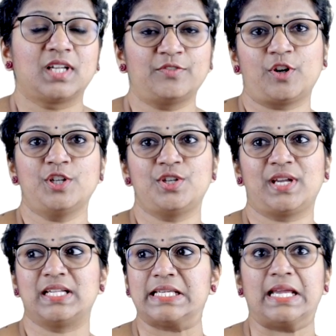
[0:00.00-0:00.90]
Of course, you
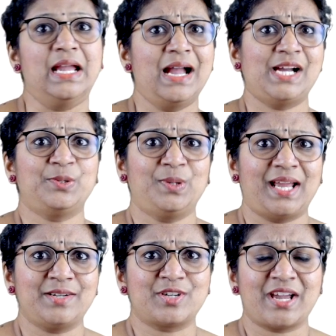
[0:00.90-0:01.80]
can say, I don't
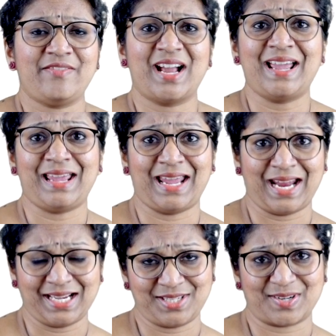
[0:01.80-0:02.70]
like driving, I
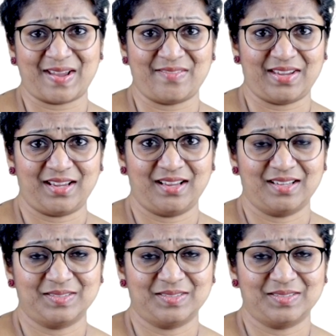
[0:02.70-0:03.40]
hate driving.